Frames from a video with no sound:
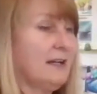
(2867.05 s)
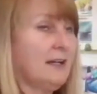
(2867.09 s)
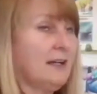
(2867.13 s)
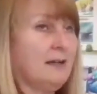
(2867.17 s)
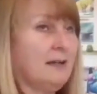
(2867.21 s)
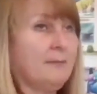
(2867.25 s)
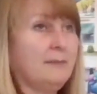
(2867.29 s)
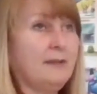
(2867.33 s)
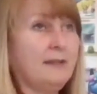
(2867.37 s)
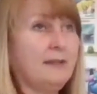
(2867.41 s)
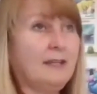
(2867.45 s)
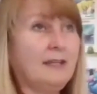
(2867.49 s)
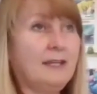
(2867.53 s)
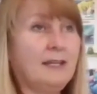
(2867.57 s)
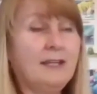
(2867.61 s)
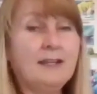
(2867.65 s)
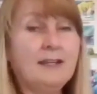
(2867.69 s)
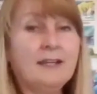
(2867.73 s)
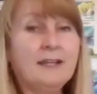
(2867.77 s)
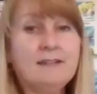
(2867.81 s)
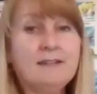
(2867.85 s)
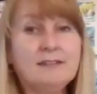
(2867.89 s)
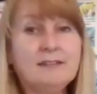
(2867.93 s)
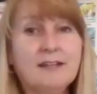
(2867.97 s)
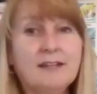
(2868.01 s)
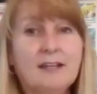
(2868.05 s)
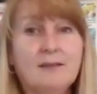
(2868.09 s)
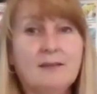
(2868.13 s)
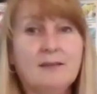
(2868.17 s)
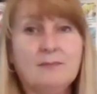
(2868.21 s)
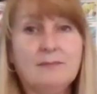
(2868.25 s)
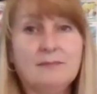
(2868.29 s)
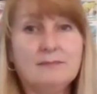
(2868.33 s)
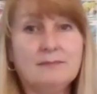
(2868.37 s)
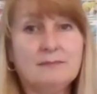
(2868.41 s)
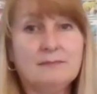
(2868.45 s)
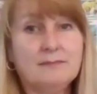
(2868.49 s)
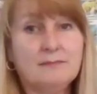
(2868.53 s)
Um, at
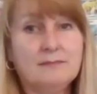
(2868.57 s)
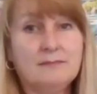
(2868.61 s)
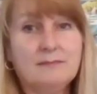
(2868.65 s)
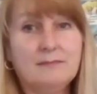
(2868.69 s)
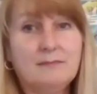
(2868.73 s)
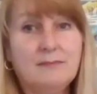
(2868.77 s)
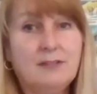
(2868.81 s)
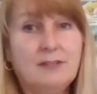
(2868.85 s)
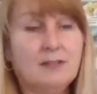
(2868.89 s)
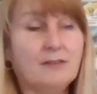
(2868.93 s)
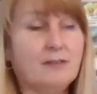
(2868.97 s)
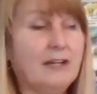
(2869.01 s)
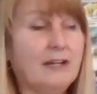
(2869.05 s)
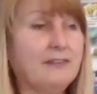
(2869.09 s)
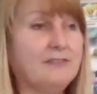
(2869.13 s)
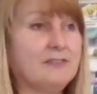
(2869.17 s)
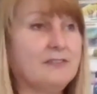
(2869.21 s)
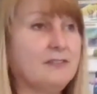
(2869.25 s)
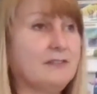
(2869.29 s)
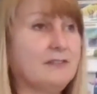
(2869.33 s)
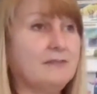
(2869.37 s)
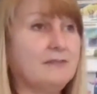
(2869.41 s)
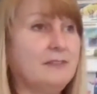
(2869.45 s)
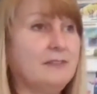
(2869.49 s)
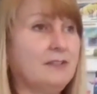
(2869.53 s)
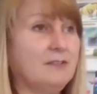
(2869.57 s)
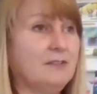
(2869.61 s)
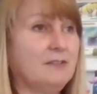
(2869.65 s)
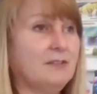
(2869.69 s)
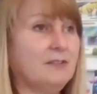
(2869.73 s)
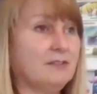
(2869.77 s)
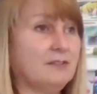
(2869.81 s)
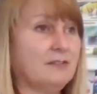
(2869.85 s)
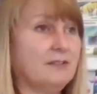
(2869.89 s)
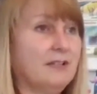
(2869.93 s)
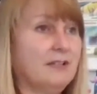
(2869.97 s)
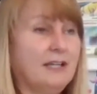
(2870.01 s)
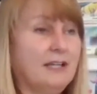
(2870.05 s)
nighttime, you know, after, you know,
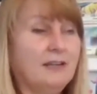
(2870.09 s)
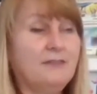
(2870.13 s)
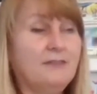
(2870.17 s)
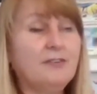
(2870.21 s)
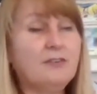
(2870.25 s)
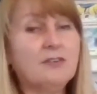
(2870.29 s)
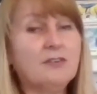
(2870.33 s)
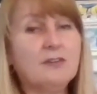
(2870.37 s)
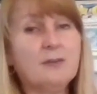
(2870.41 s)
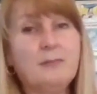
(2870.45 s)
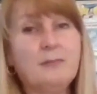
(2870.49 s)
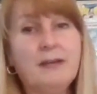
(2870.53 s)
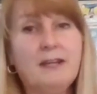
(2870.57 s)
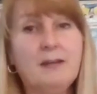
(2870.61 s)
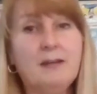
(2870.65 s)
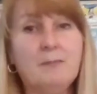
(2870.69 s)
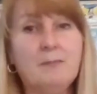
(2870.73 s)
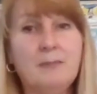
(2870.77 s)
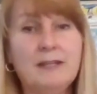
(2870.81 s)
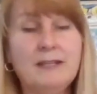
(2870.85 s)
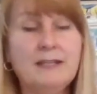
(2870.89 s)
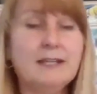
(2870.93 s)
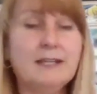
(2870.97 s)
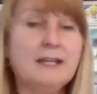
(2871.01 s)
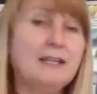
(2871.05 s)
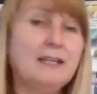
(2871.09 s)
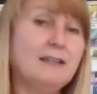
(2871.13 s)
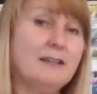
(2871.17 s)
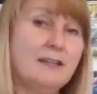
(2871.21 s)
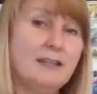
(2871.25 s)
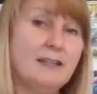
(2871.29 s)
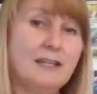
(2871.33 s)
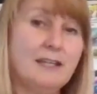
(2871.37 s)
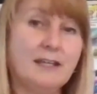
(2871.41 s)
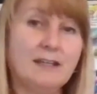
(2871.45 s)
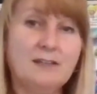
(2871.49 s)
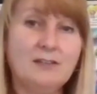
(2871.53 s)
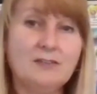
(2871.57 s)
you're, if you go to bed at midnight,
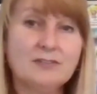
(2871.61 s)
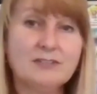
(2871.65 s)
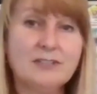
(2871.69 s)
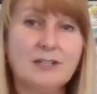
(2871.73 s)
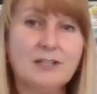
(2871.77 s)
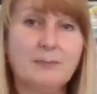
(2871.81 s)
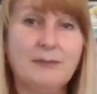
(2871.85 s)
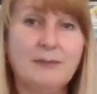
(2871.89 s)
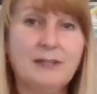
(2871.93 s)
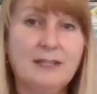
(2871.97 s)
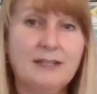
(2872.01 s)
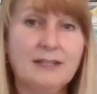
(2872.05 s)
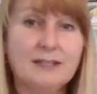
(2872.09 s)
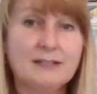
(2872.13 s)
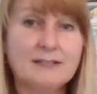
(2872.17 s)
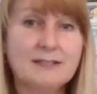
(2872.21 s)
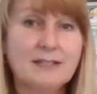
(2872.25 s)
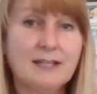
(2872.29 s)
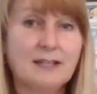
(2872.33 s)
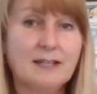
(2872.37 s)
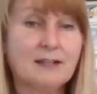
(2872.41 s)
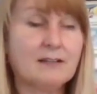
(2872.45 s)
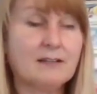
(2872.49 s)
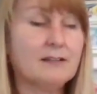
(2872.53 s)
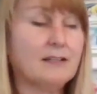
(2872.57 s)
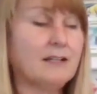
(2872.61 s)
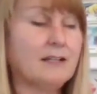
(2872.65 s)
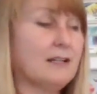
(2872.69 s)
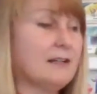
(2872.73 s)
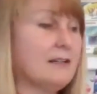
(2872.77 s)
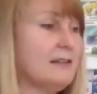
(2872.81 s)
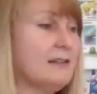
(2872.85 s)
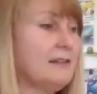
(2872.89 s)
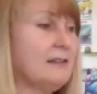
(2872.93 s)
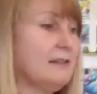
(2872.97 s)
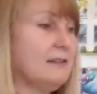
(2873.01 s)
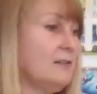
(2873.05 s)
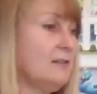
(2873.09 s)
yeah, and you stop eating at 10 o'clock,
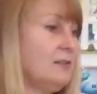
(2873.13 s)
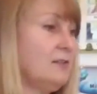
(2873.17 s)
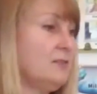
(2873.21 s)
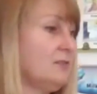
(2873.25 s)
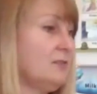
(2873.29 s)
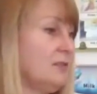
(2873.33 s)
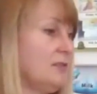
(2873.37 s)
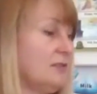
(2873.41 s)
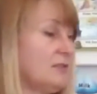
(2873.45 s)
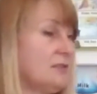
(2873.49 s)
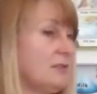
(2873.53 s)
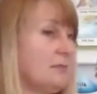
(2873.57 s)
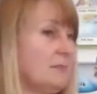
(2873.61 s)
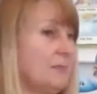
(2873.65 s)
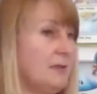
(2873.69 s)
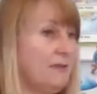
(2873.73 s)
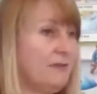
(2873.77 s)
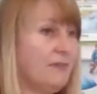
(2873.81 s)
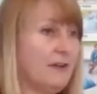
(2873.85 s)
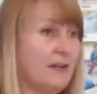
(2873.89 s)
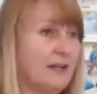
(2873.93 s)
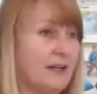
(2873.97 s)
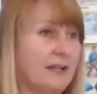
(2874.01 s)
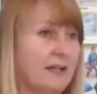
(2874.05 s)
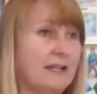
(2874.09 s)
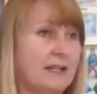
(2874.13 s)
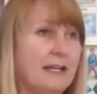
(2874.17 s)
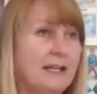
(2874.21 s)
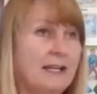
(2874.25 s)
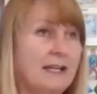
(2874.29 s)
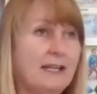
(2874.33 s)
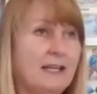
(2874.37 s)
you, you should be fine.